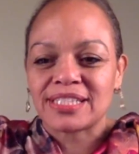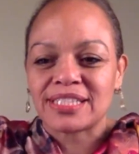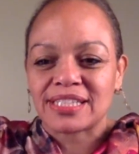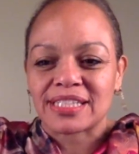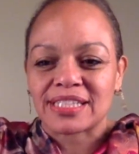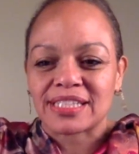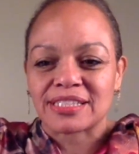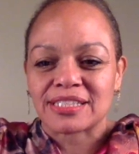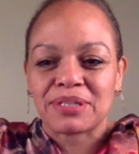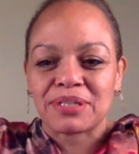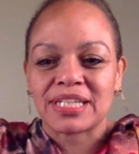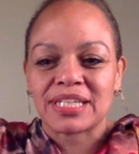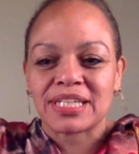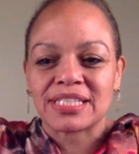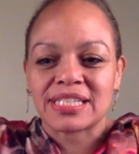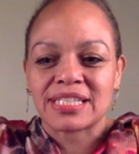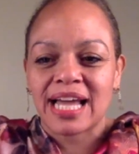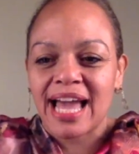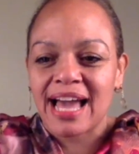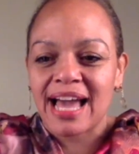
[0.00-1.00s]
this because
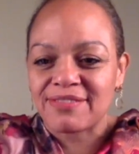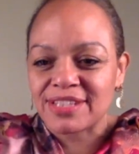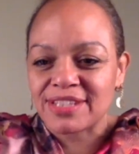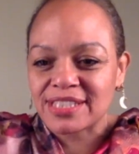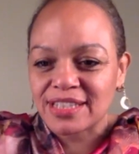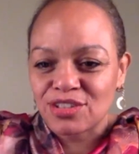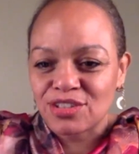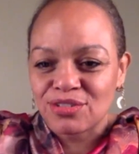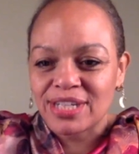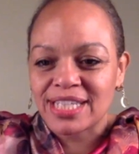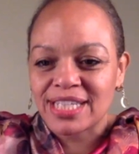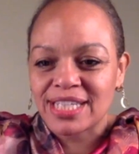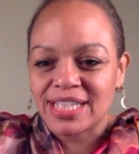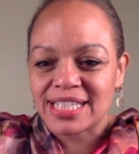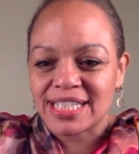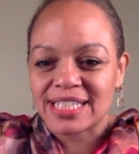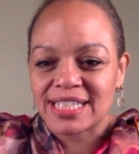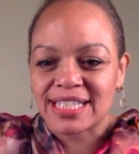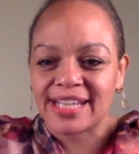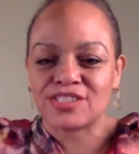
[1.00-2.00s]
I have this little
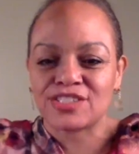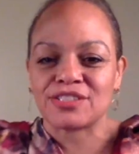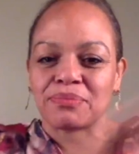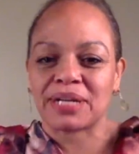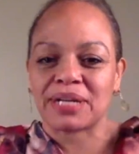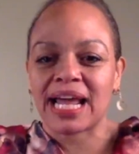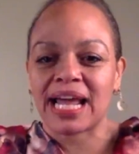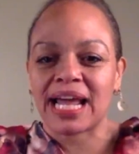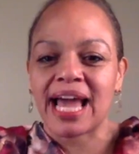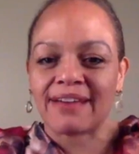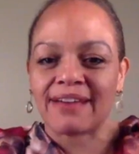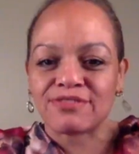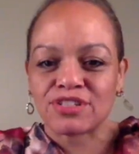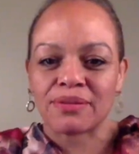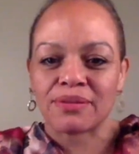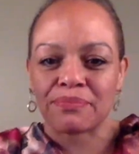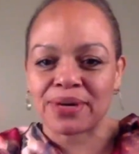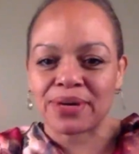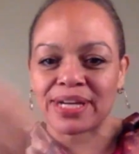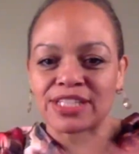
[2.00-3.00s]
indentation, but I have to
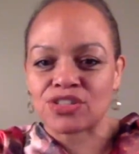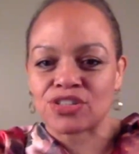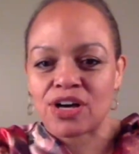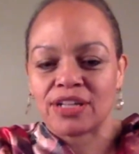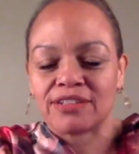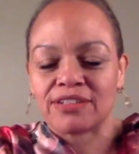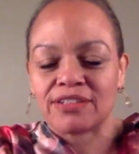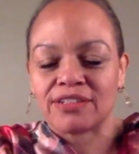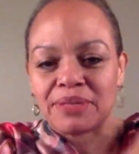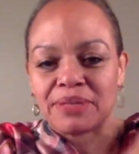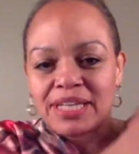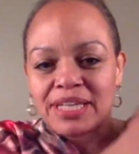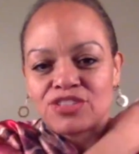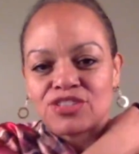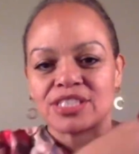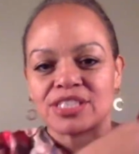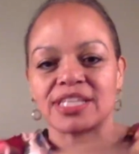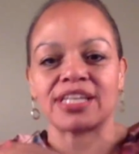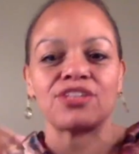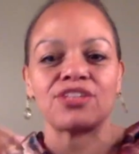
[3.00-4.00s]
embrace all of me,
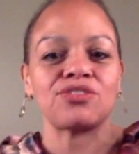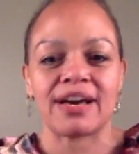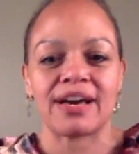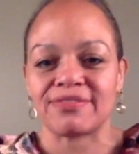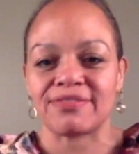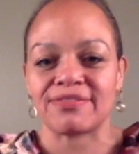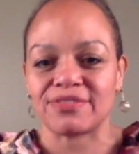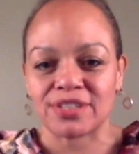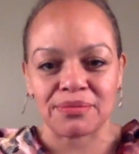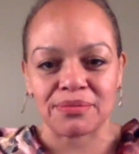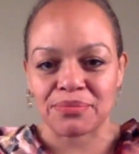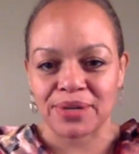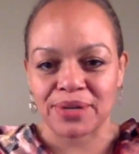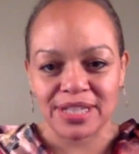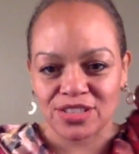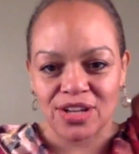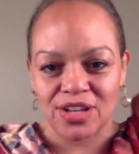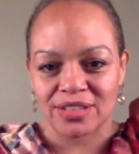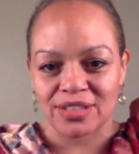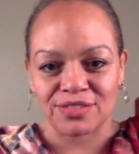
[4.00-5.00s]
just like you have to
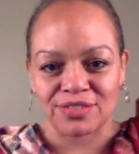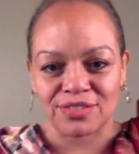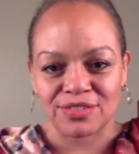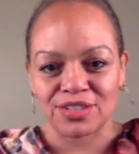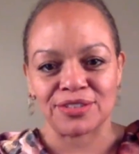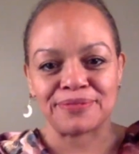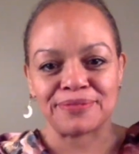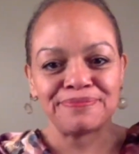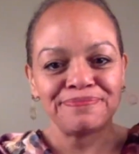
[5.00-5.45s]
embrace all of you.